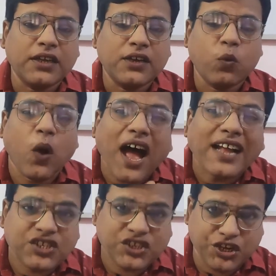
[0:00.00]

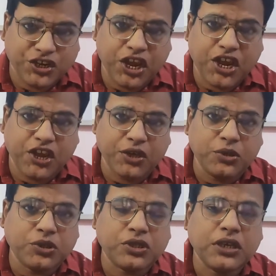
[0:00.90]
wants you to use